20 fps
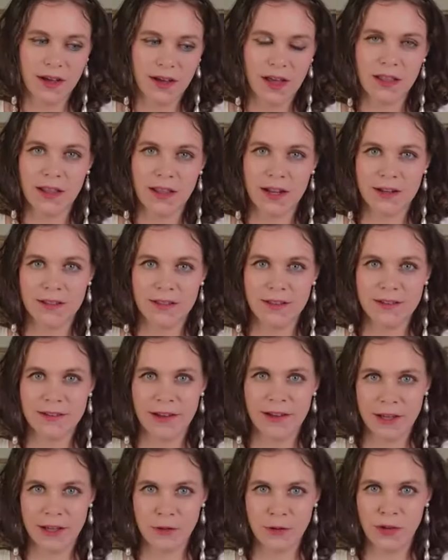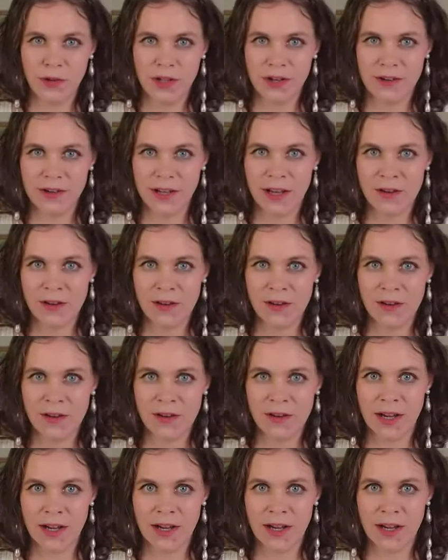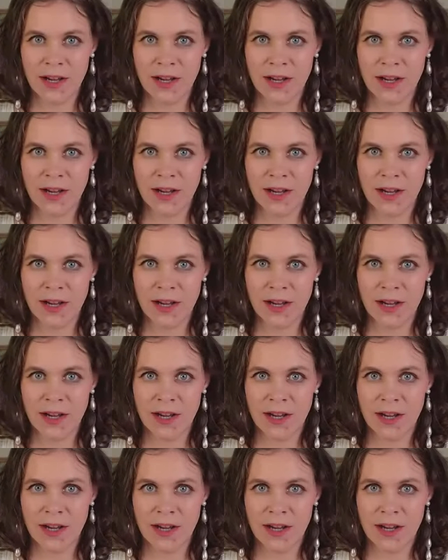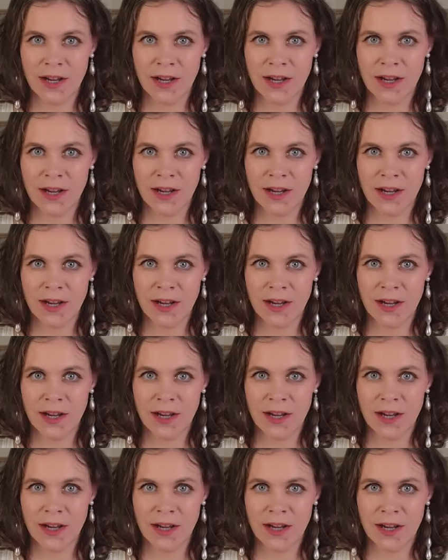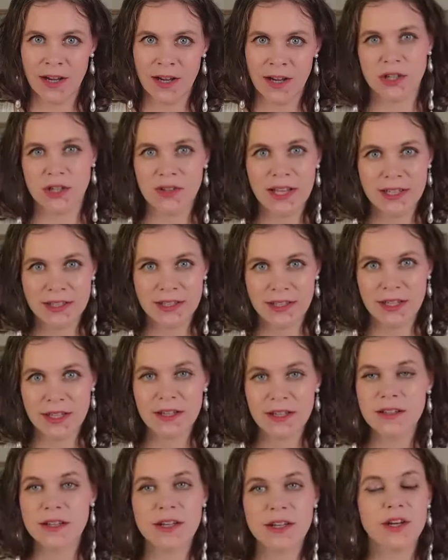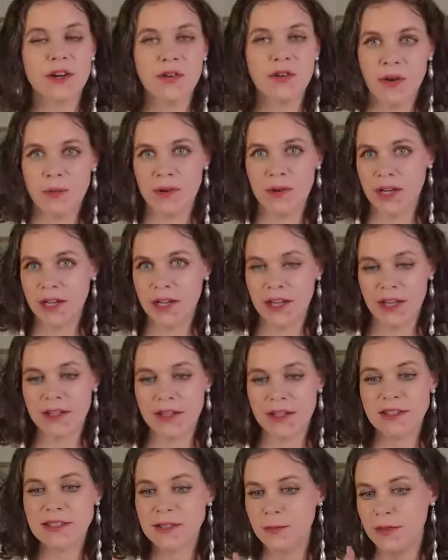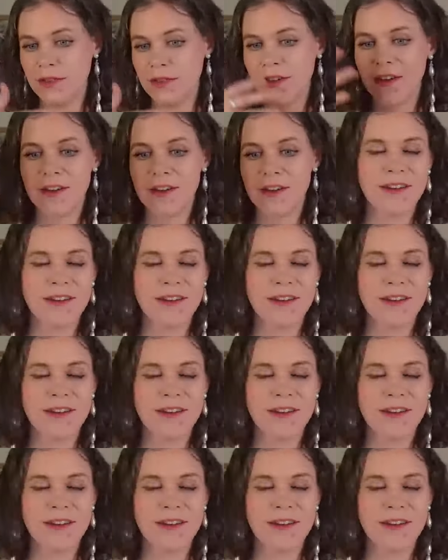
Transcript: a lot of the time we don't have that hyper specific need in mind we just have a general idea like oh i want to get something